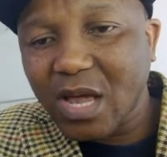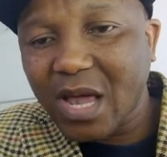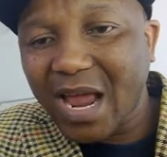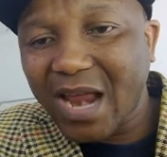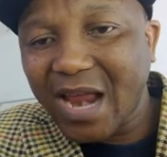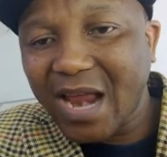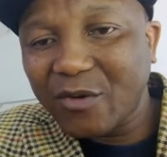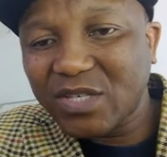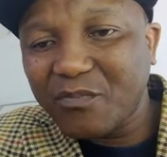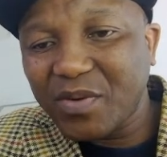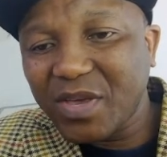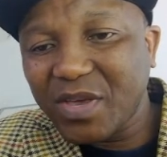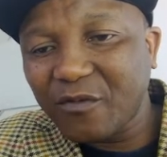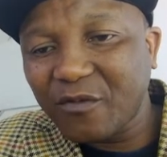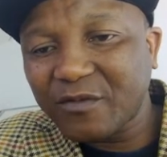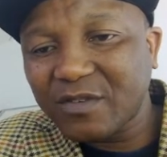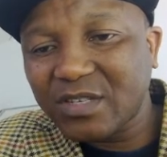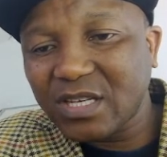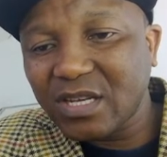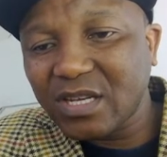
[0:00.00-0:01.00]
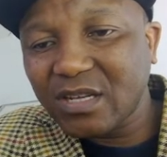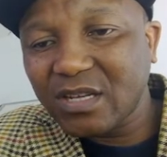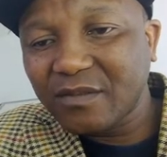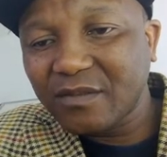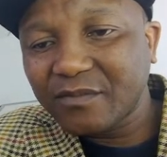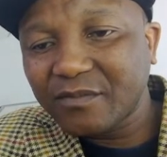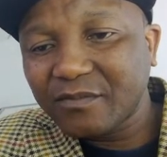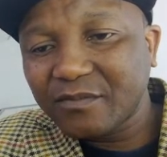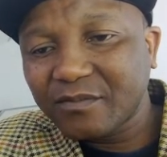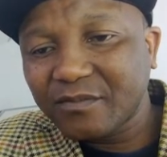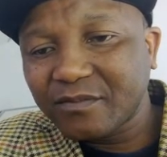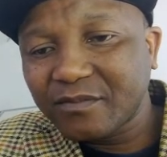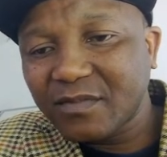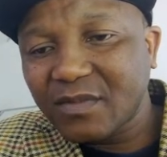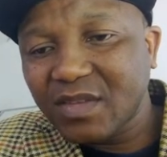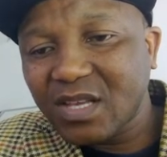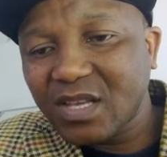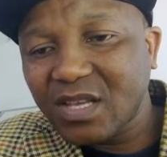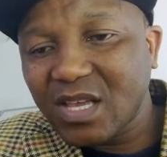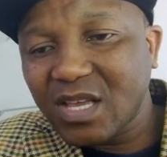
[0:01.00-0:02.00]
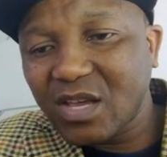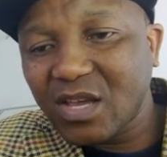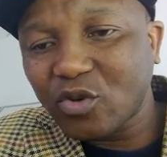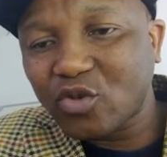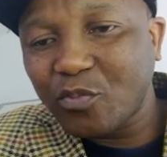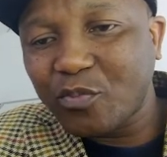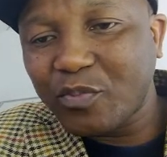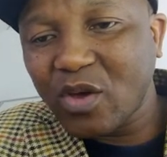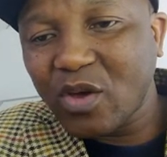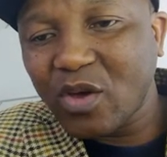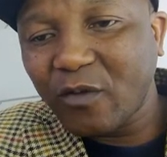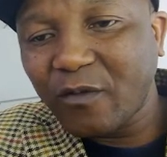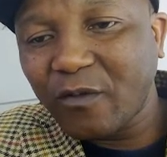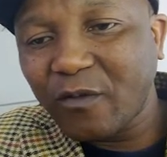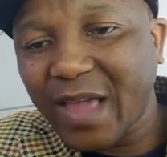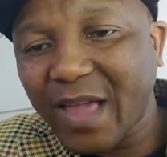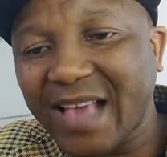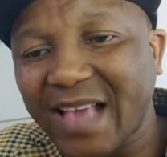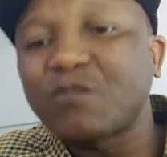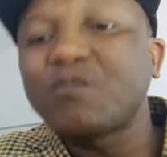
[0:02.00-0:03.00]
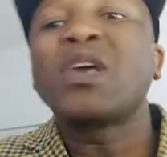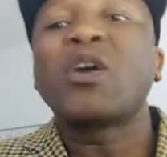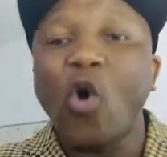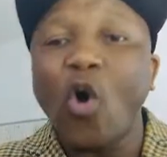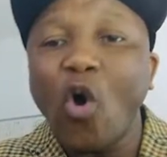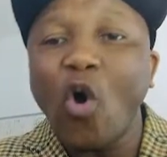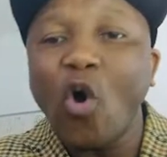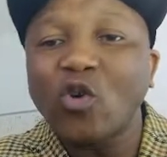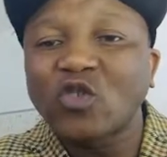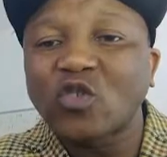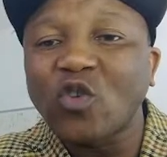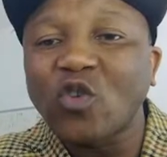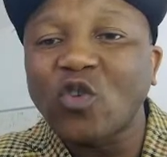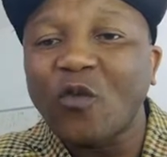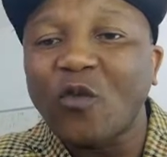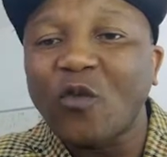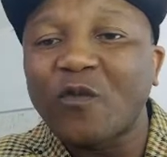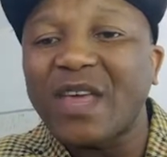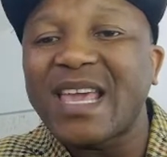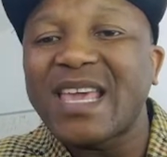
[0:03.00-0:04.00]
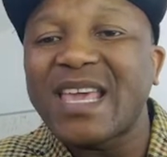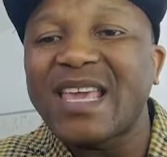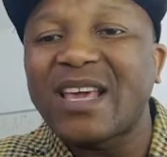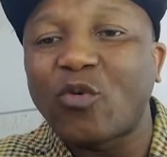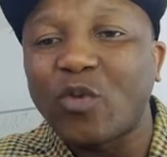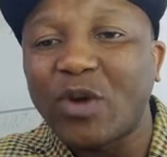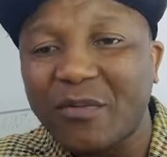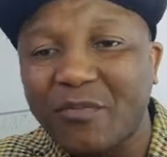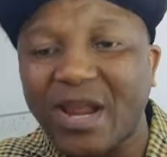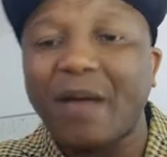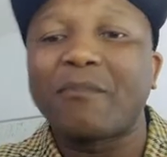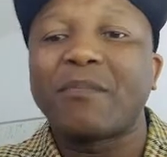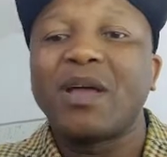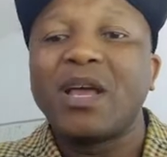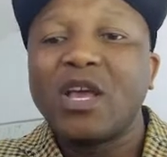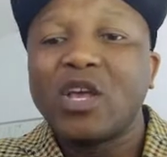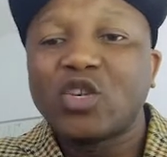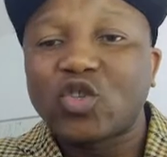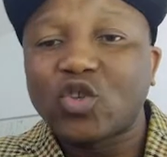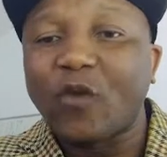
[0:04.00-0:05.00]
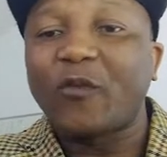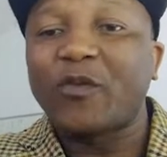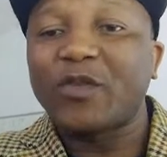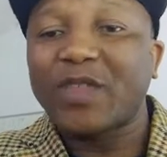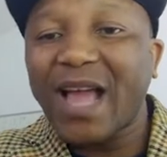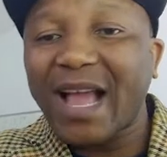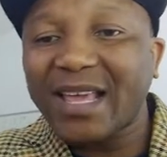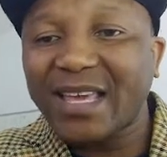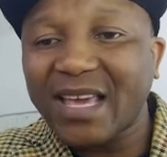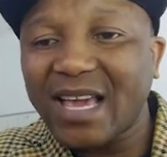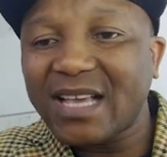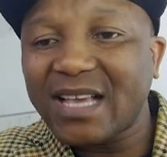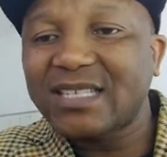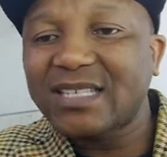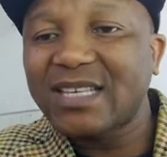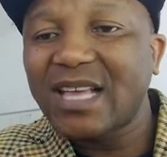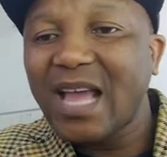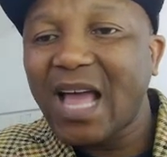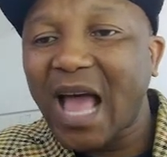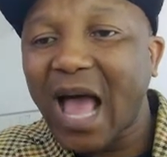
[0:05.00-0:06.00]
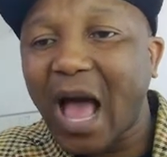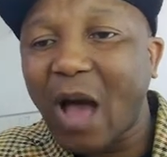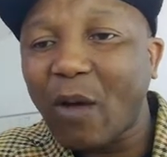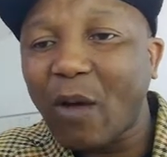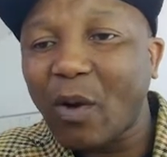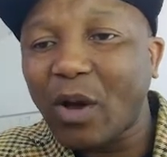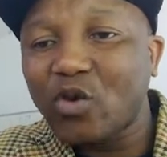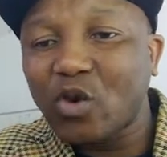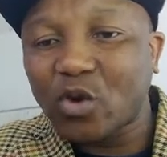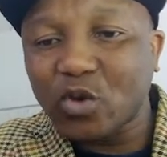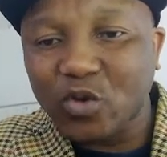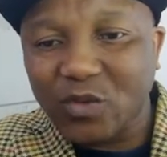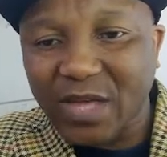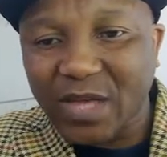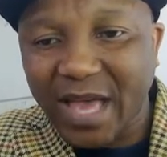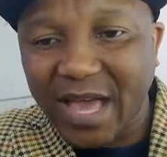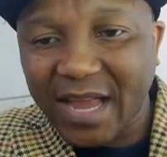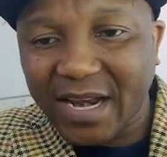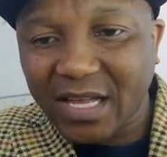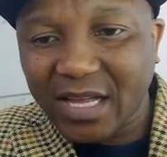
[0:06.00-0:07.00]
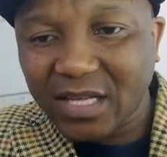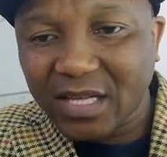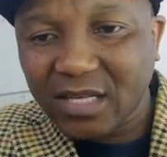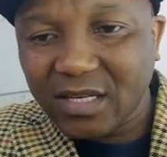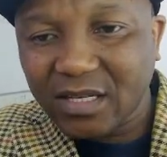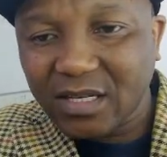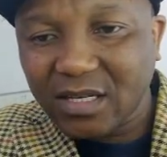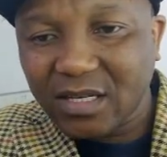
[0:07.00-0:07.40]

And we see P of D equal to P of S because of the equilibrium. So for that case, our Q equal to 30